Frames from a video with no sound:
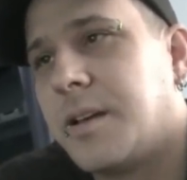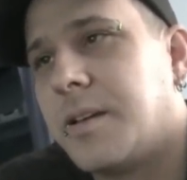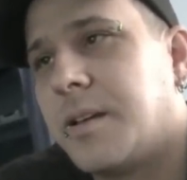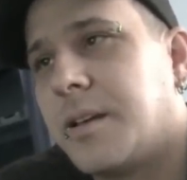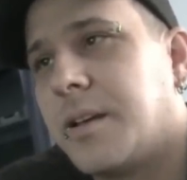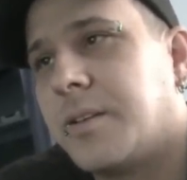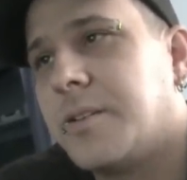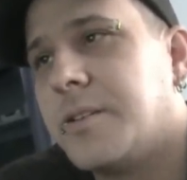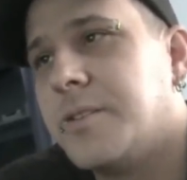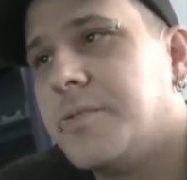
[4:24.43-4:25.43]
I
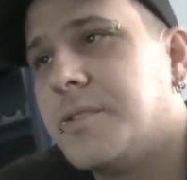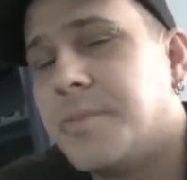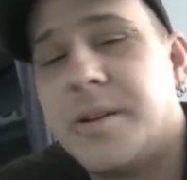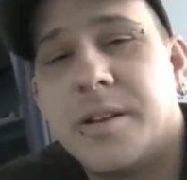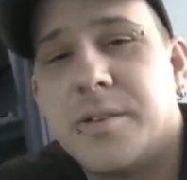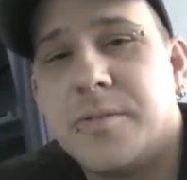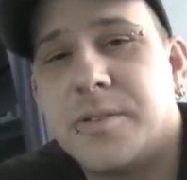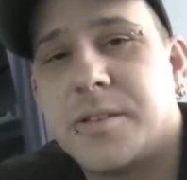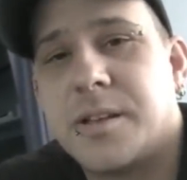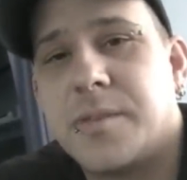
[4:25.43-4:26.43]
could use the money
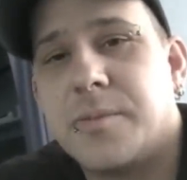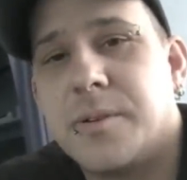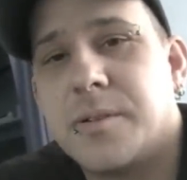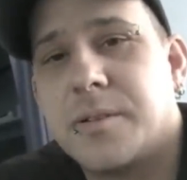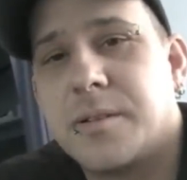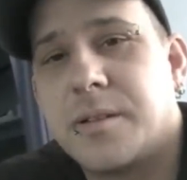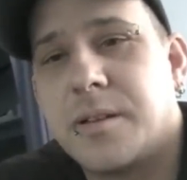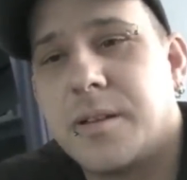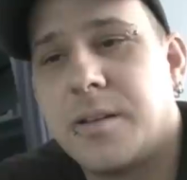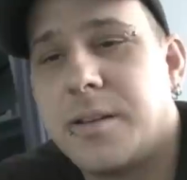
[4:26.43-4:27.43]
doing side work.
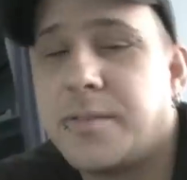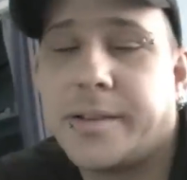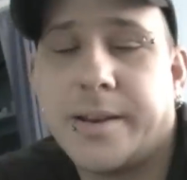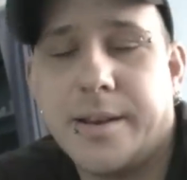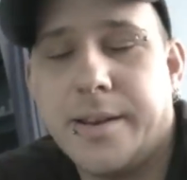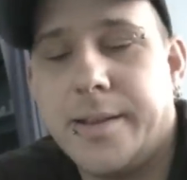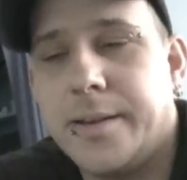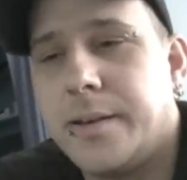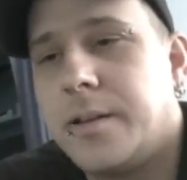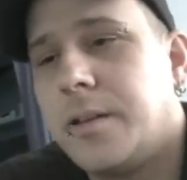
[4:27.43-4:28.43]
I definitely need
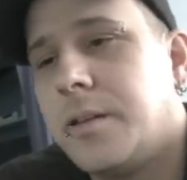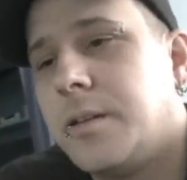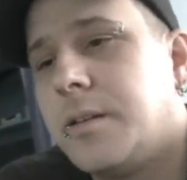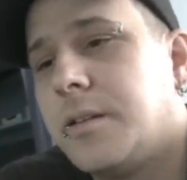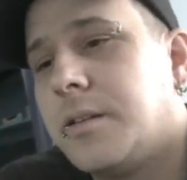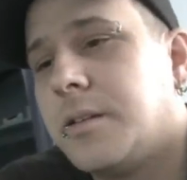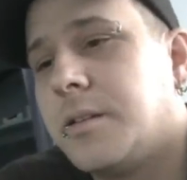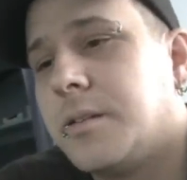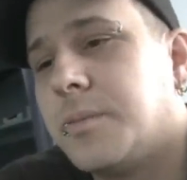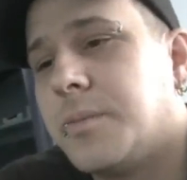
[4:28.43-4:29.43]
it.
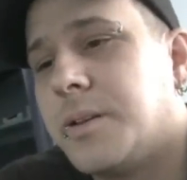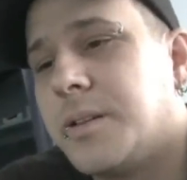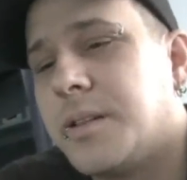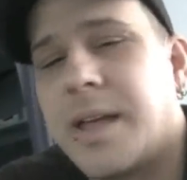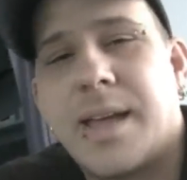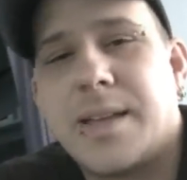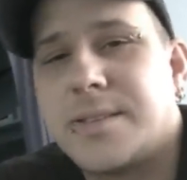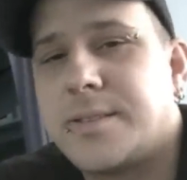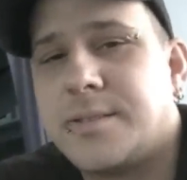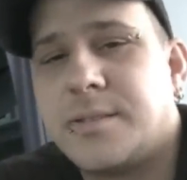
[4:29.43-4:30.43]
But the
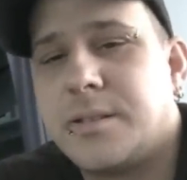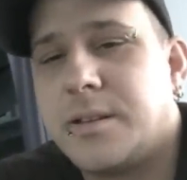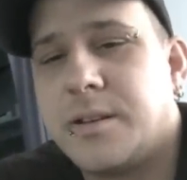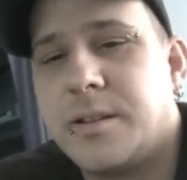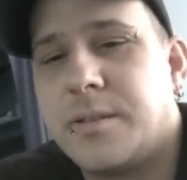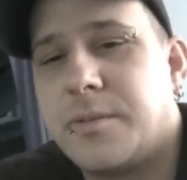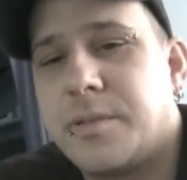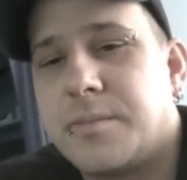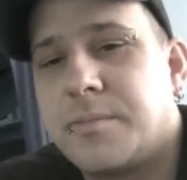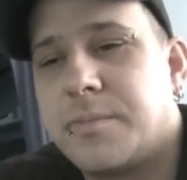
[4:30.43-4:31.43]
hassle and dealing with
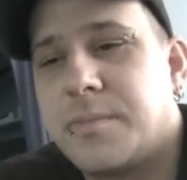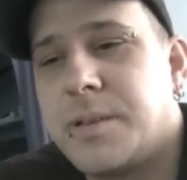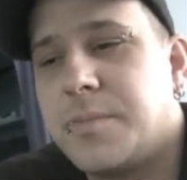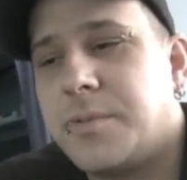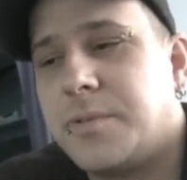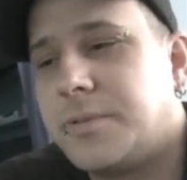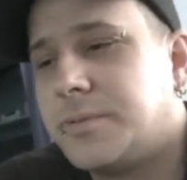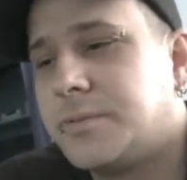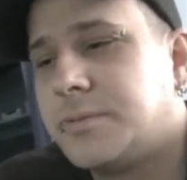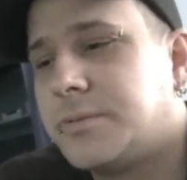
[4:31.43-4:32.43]
people
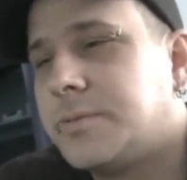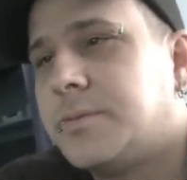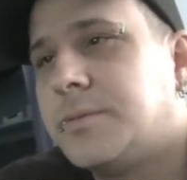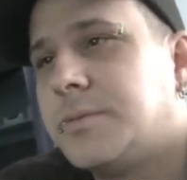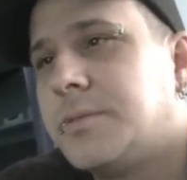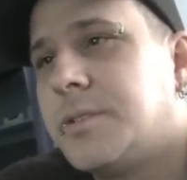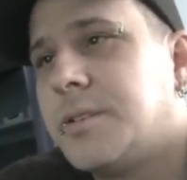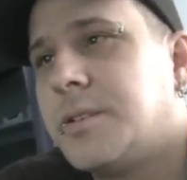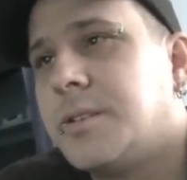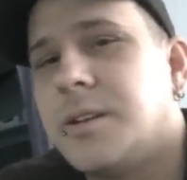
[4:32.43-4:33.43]

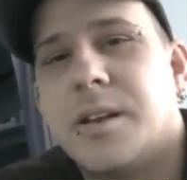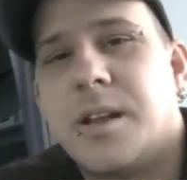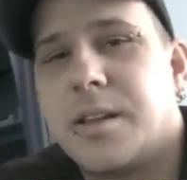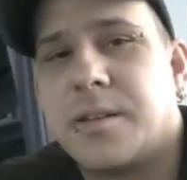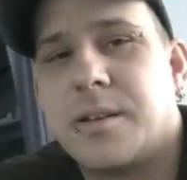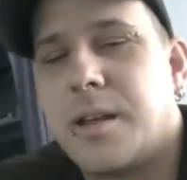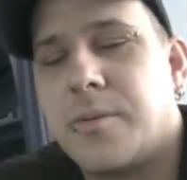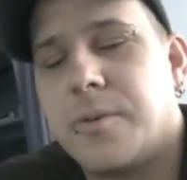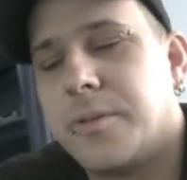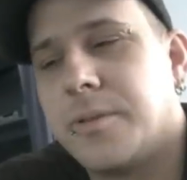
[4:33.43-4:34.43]
is
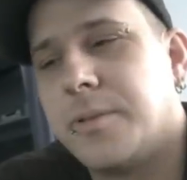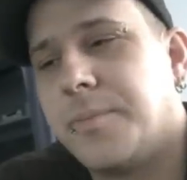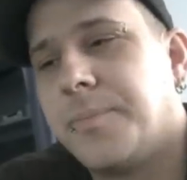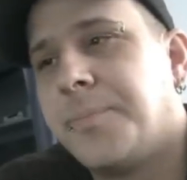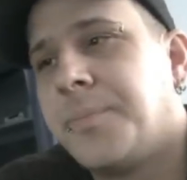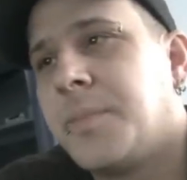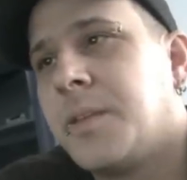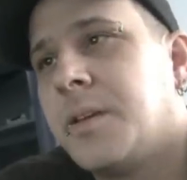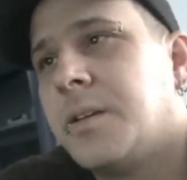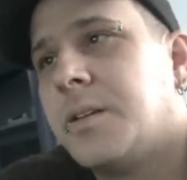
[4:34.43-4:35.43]
not worth it.
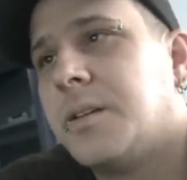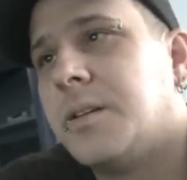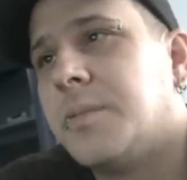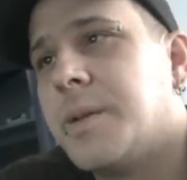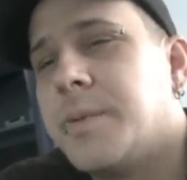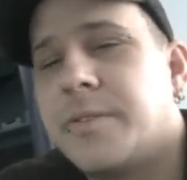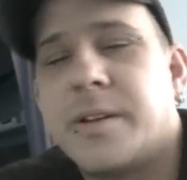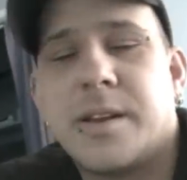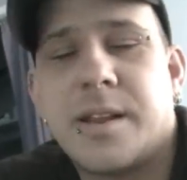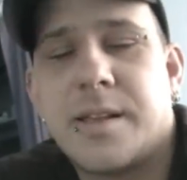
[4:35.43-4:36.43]
Maybe if
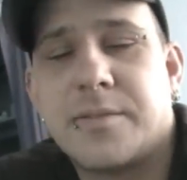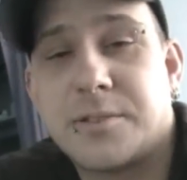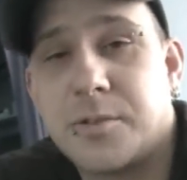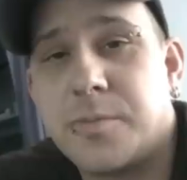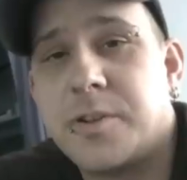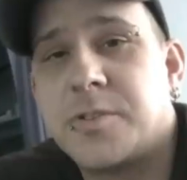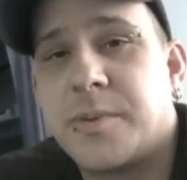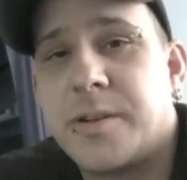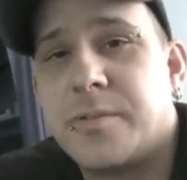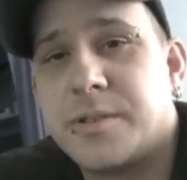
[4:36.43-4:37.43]
I didn't have so much of
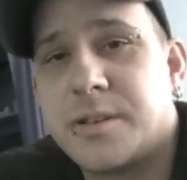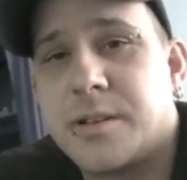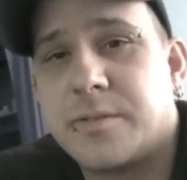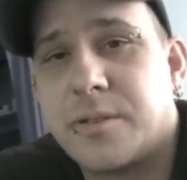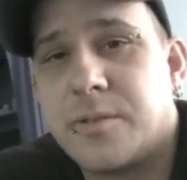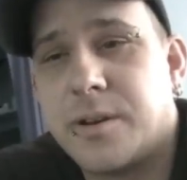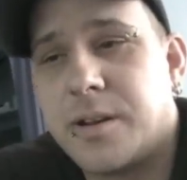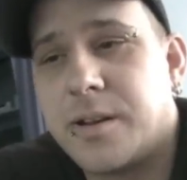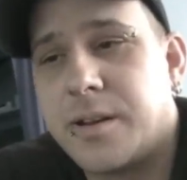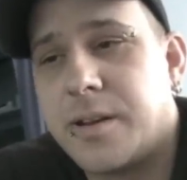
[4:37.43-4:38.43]
my own stuff going
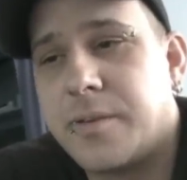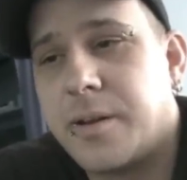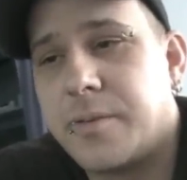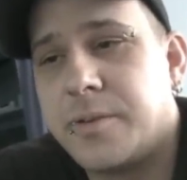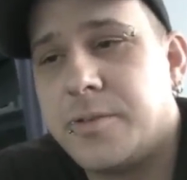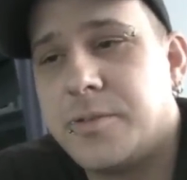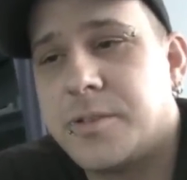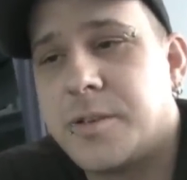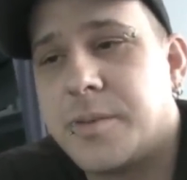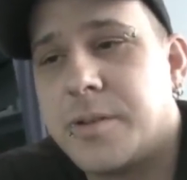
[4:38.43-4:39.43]
on, I would do
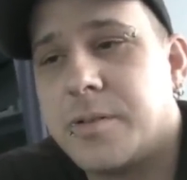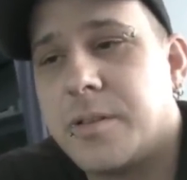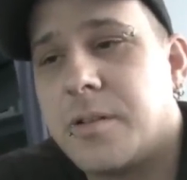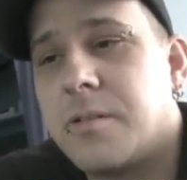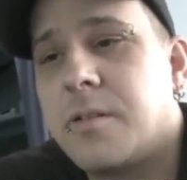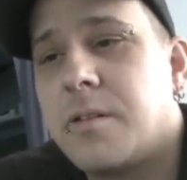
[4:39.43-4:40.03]
some here and there.